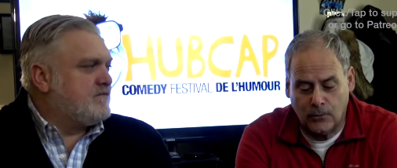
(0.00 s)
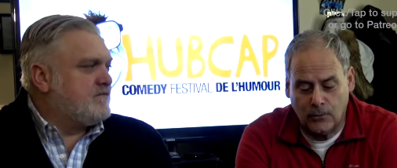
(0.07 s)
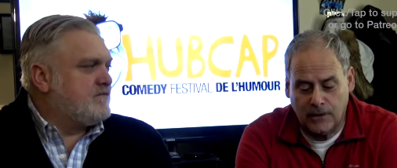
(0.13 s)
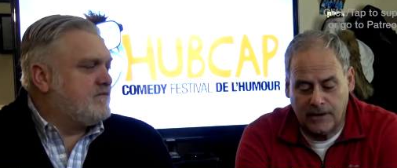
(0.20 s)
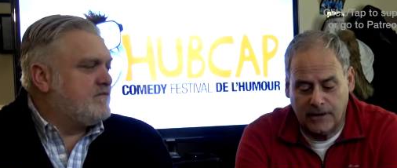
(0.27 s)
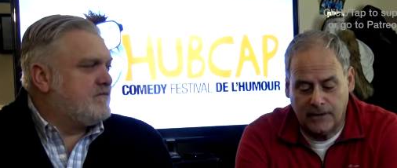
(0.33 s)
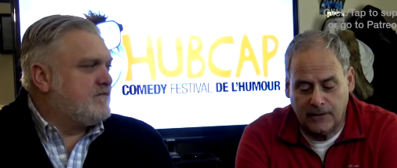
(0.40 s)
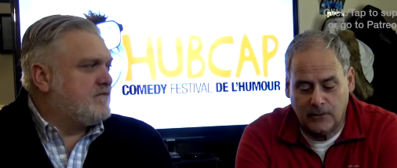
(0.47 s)

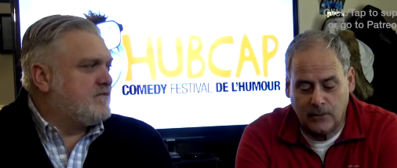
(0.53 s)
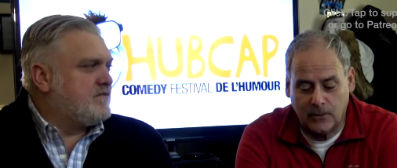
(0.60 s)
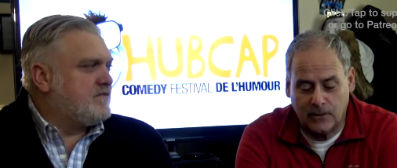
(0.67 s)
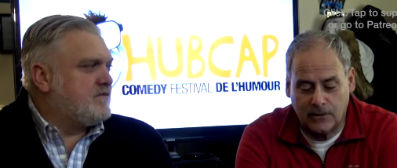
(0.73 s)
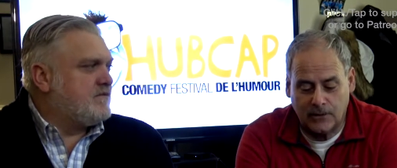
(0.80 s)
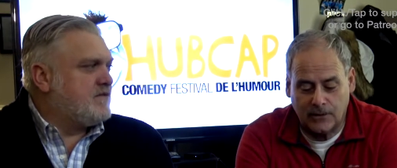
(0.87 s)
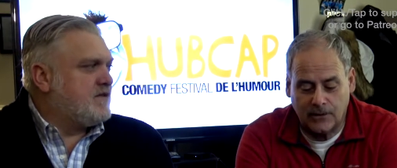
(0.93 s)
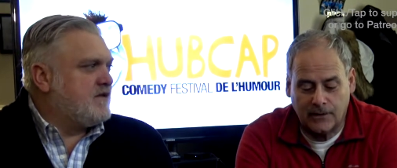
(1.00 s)
Speaker 1: we
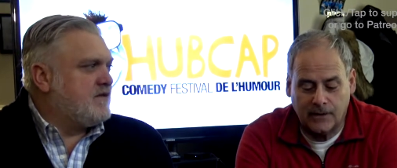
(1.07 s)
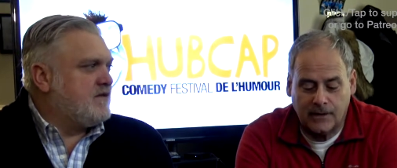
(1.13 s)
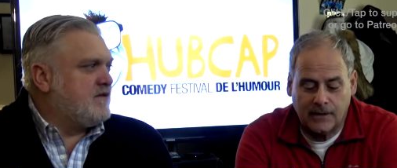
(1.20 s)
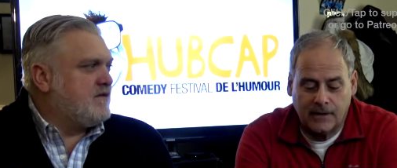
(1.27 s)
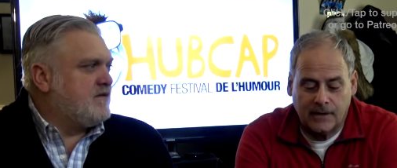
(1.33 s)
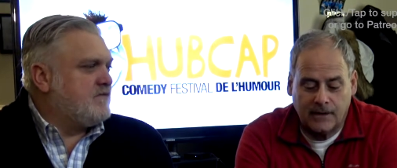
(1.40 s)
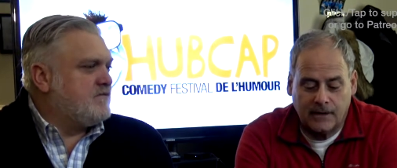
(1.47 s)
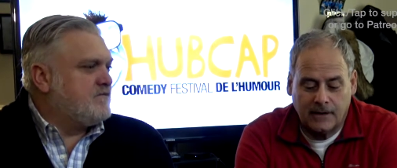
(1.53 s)
were
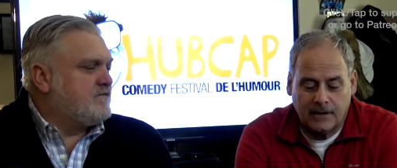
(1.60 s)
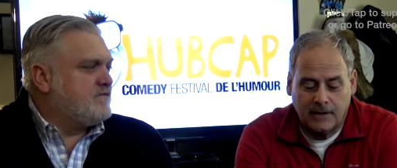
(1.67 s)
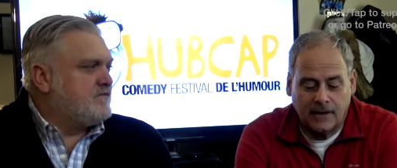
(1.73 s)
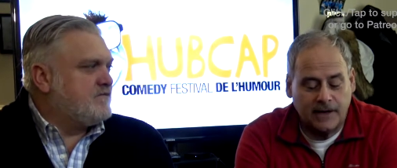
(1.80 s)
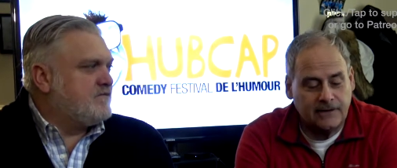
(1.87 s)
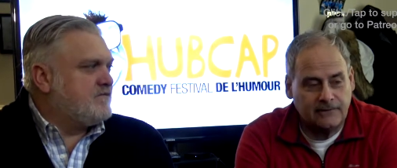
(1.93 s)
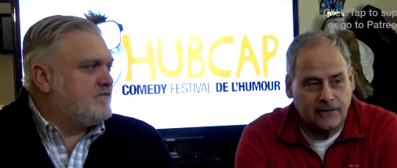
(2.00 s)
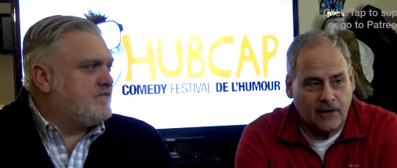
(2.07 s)

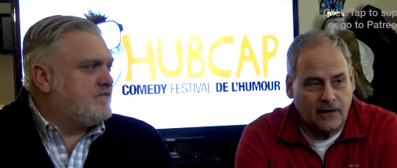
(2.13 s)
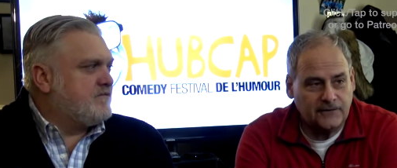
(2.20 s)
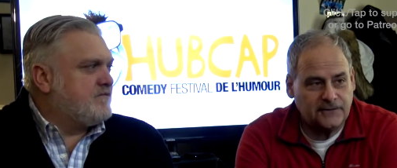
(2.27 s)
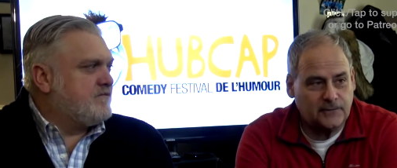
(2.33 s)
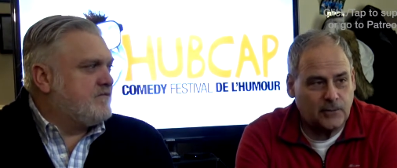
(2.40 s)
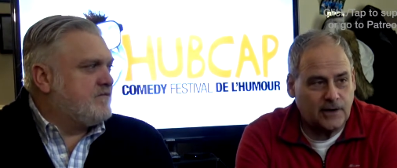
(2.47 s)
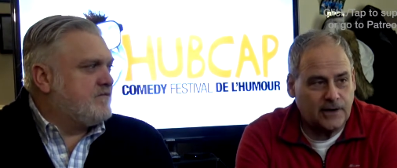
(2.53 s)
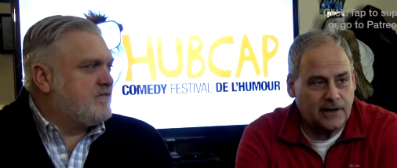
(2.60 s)
kind of an
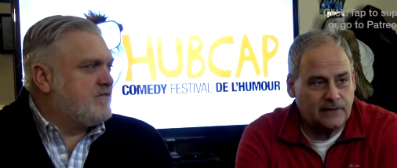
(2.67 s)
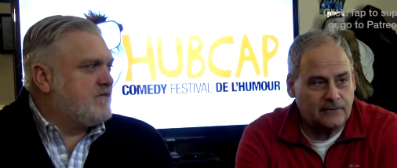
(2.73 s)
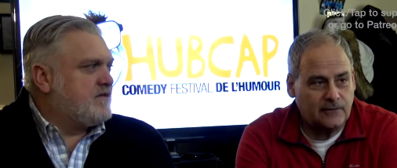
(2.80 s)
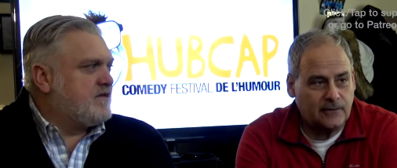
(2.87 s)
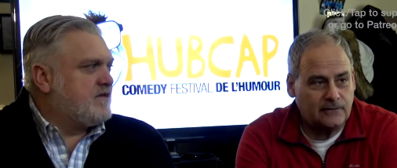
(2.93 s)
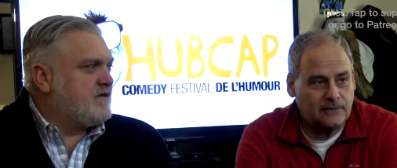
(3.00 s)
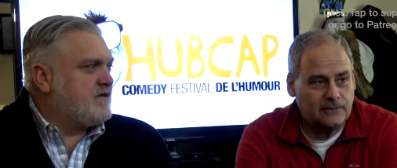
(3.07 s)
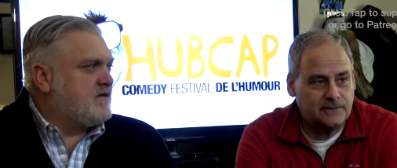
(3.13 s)
offspring of
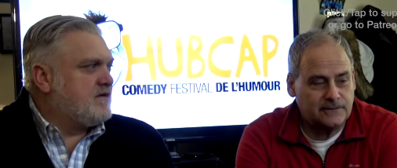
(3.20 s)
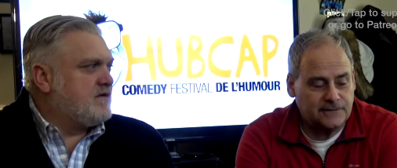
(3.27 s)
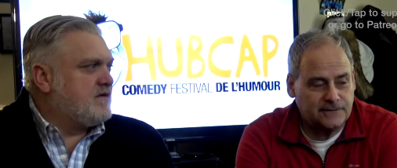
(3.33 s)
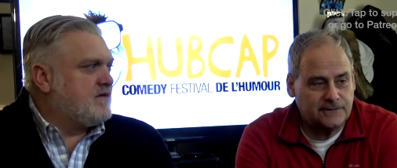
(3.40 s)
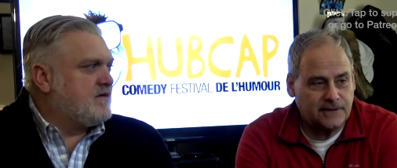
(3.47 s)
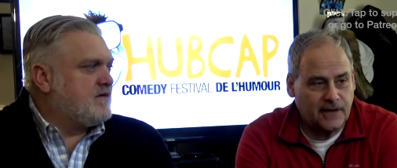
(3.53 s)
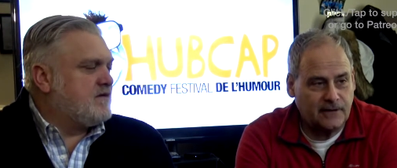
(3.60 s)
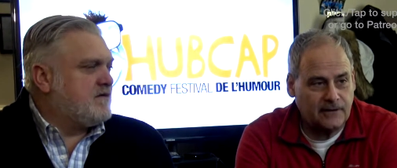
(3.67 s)
what
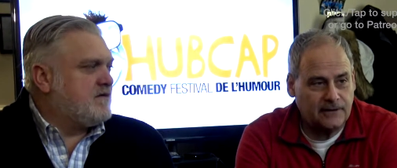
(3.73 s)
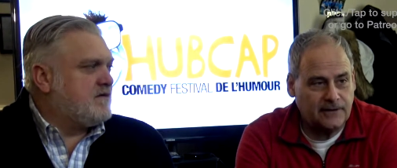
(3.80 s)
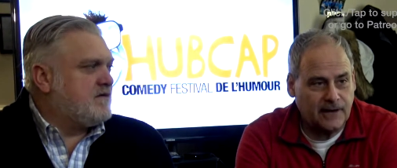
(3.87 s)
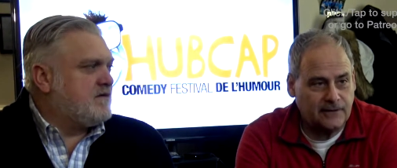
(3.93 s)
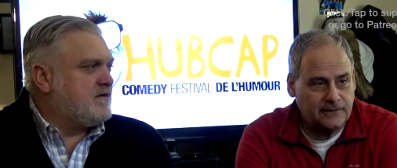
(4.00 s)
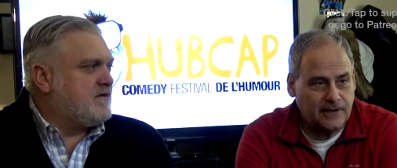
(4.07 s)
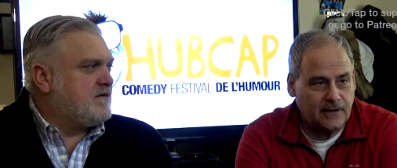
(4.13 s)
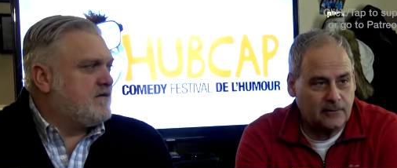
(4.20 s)
was down,
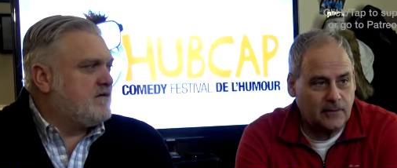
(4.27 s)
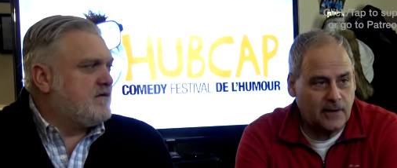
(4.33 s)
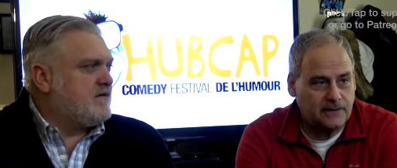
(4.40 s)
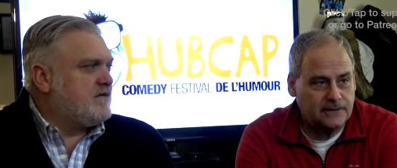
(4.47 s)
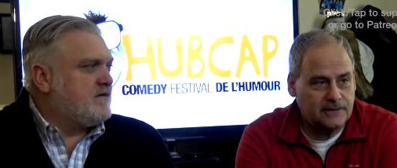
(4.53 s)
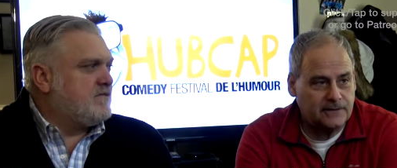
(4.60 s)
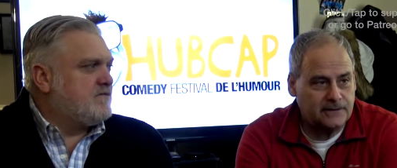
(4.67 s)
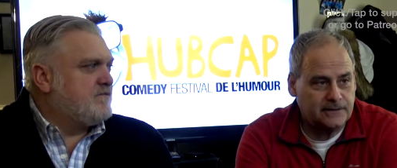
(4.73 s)
downtown
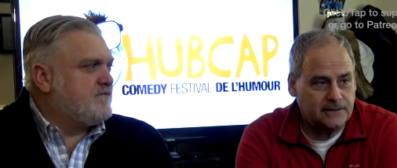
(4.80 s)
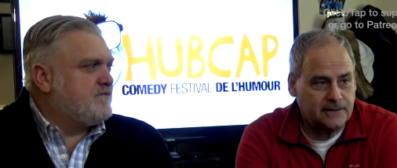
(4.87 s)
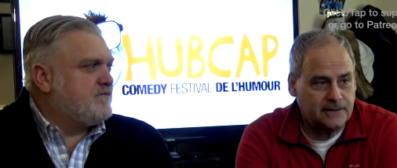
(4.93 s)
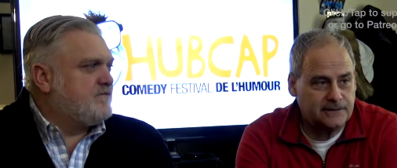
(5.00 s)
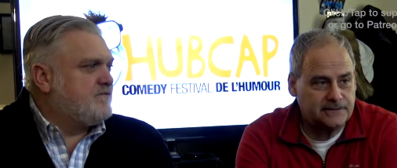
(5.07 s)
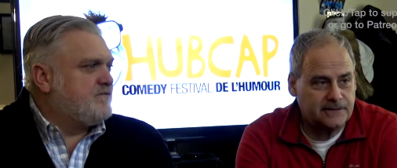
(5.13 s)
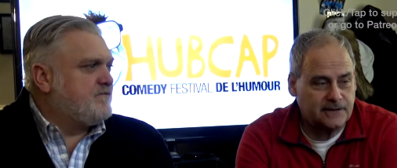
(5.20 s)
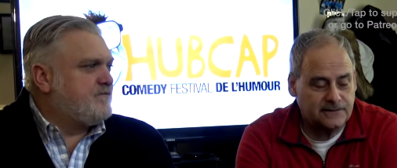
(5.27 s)
Moncton,
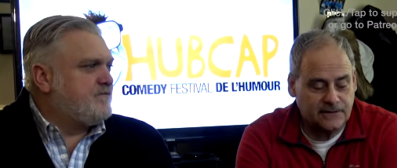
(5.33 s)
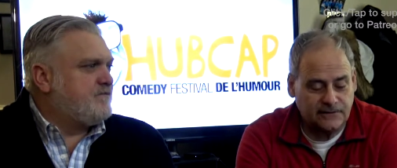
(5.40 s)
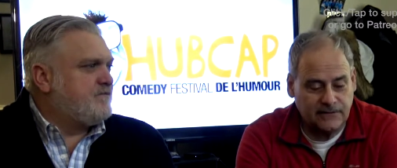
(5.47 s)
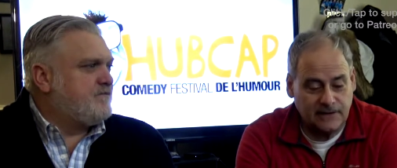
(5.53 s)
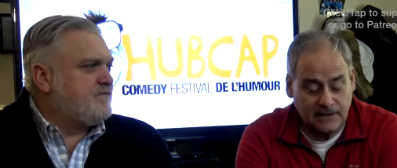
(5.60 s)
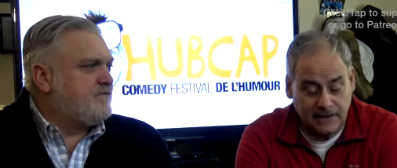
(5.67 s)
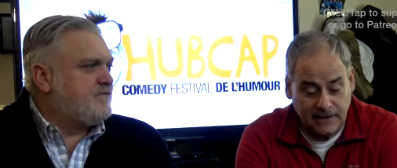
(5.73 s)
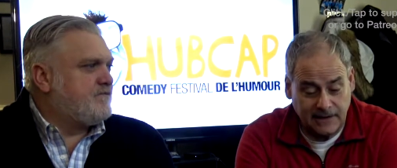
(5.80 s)
uh,
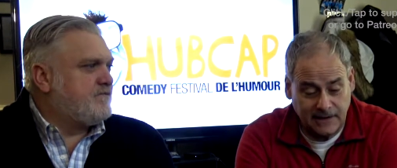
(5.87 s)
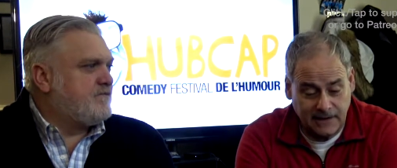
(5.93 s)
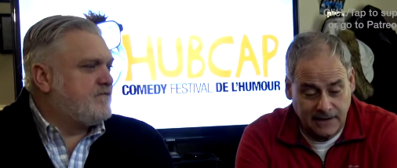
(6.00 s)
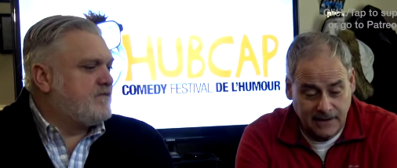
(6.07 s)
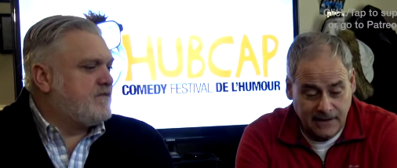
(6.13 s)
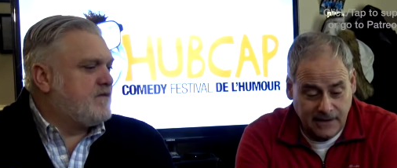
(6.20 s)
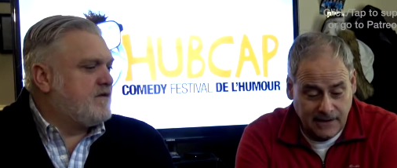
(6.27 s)
Centreville Inc.